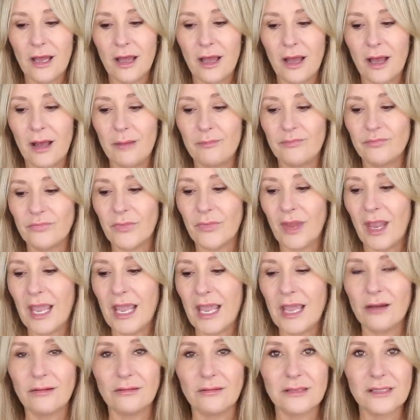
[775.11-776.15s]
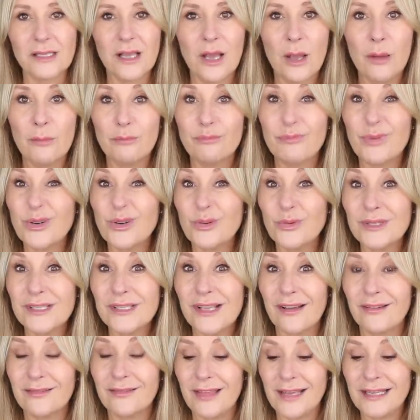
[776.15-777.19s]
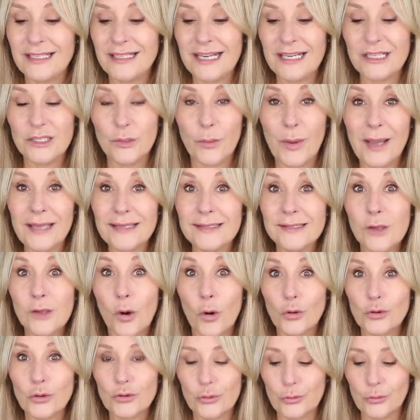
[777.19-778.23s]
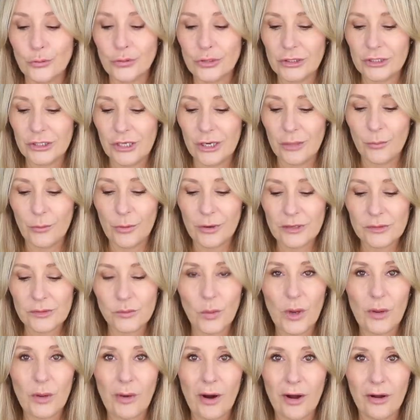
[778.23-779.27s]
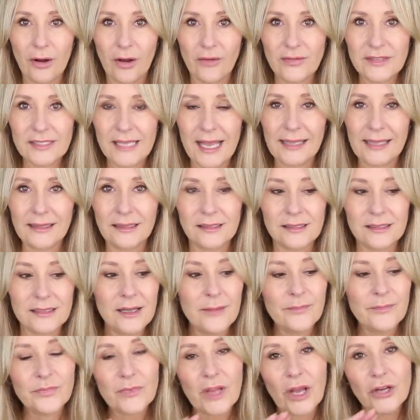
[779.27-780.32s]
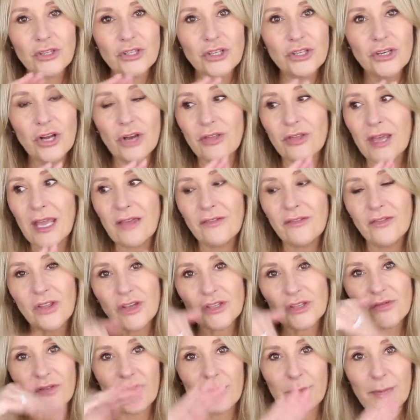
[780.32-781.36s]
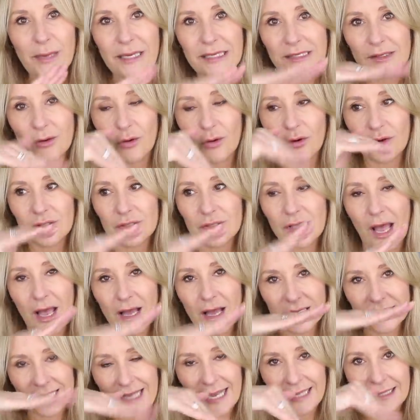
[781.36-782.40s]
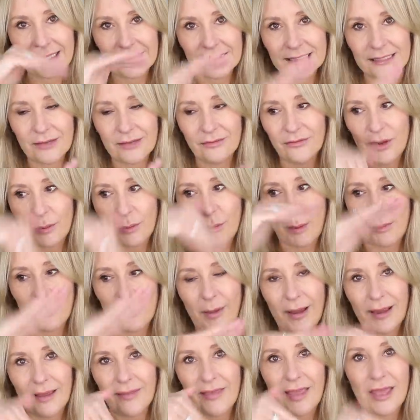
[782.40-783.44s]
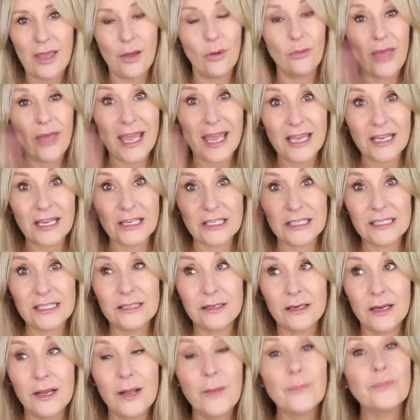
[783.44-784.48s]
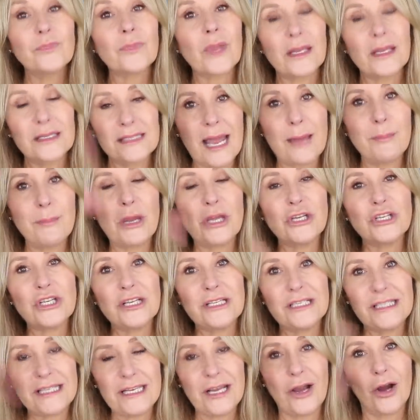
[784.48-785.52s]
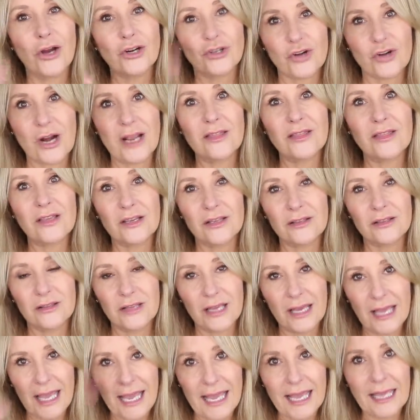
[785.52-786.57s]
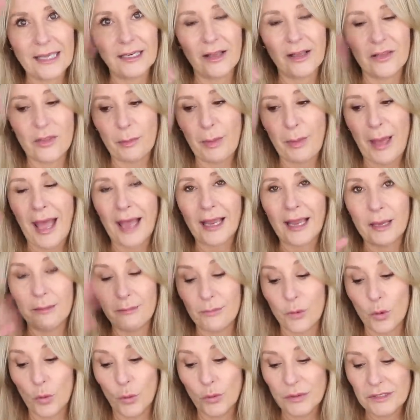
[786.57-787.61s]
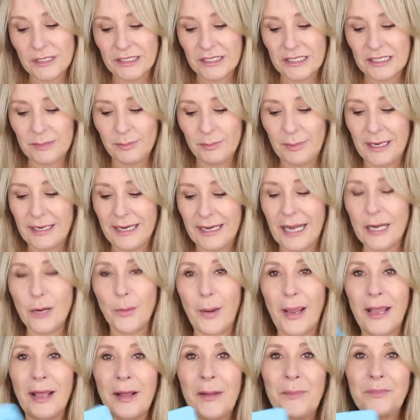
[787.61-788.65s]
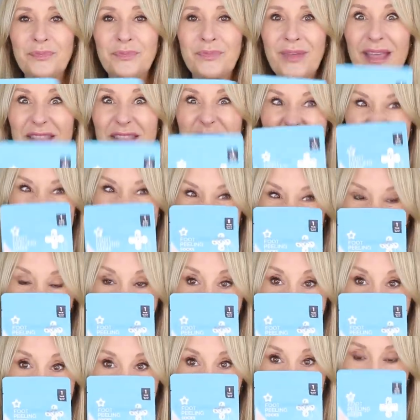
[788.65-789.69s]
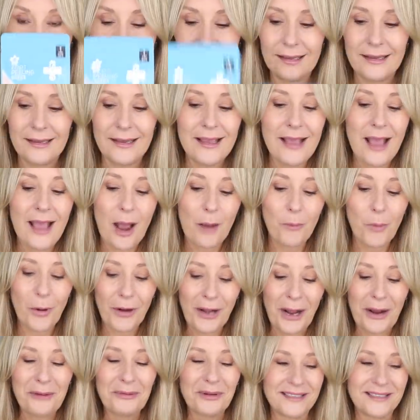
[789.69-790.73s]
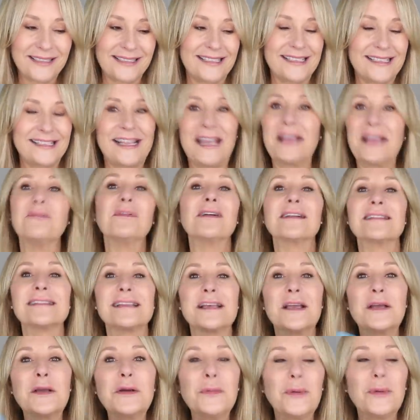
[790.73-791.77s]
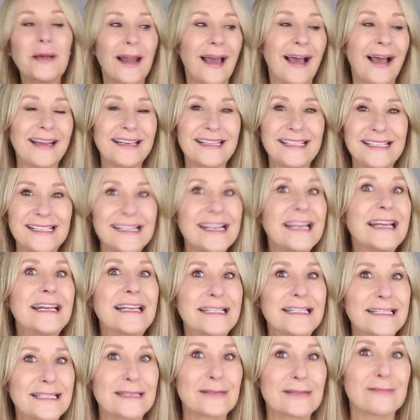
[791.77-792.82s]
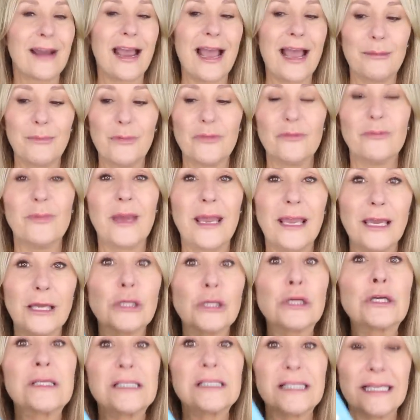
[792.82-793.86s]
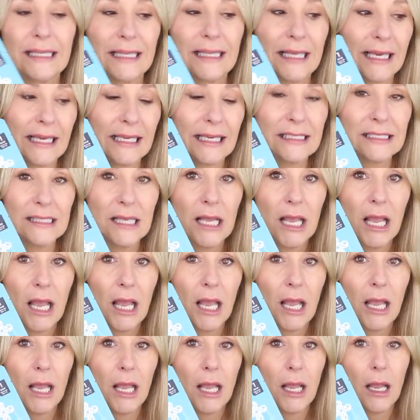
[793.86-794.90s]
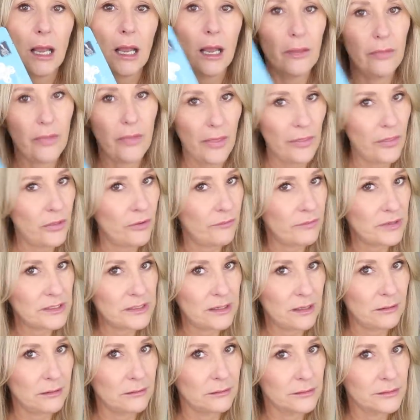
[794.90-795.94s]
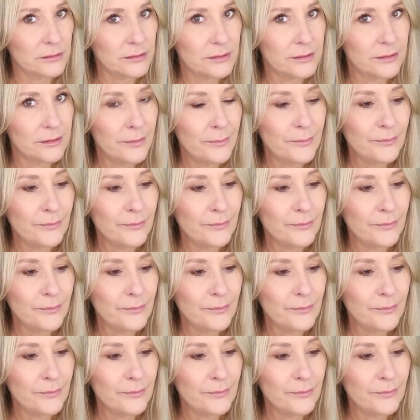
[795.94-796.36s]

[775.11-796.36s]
um, heels, but also they tend to wear socks all the time, whereas we wear a lot of sandals. And do you know that even those flippy socks, uh, sandals that flip up the back of the heel, can damage and dehydrate the, the heel at the back and cause it to split. Anyway, these are amazing. And what I wanted to say was, who would like to see an Instagram of me using these? And then the results.